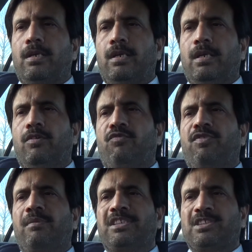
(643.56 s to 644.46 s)
uh,
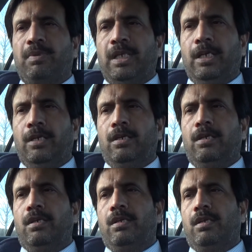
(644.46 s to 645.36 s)
from the spleen
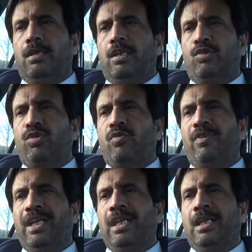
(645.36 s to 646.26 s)
to the
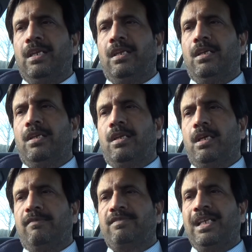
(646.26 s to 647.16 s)
vein
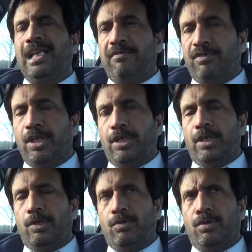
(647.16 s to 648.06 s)
of the left
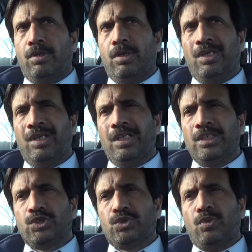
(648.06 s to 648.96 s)
kidney you know
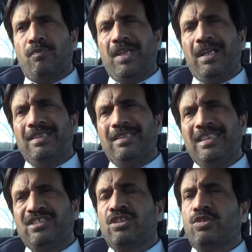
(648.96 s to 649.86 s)
so
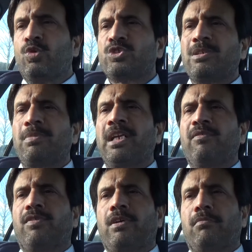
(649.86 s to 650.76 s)
this controls the bleeding
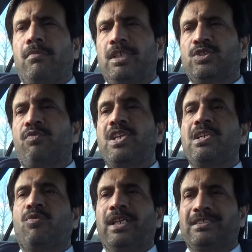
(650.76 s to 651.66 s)
from
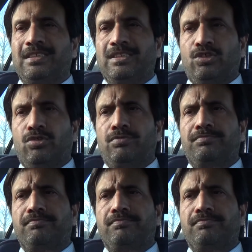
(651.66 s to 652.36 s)
esophageal varices, you know,